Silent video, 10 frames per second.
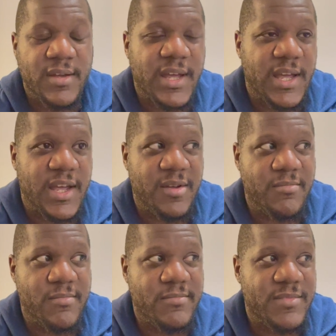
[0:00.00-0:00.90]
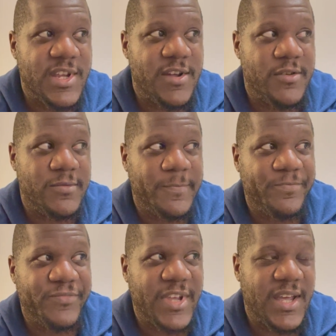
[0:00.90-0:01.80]
um, you know,
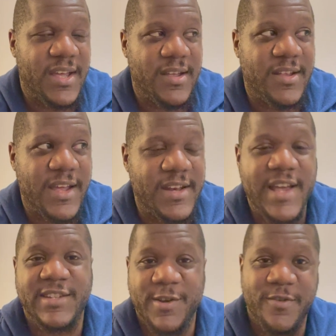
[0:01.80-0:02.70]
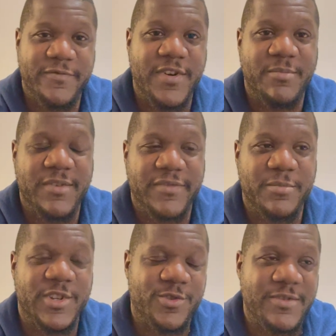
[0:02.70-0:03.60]
uh, and that's going from
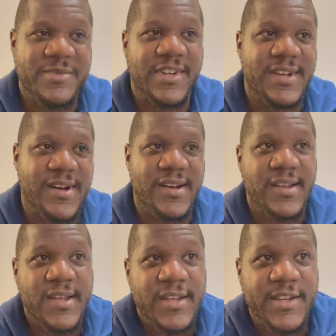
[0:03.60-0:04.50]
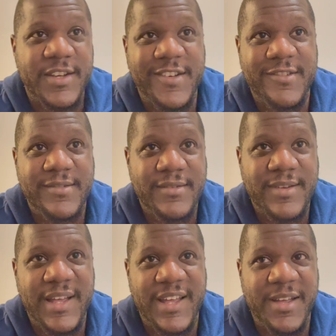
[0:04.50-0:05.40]
from a scripture that you know
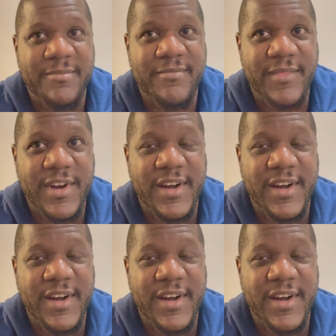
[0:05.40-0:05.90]
um,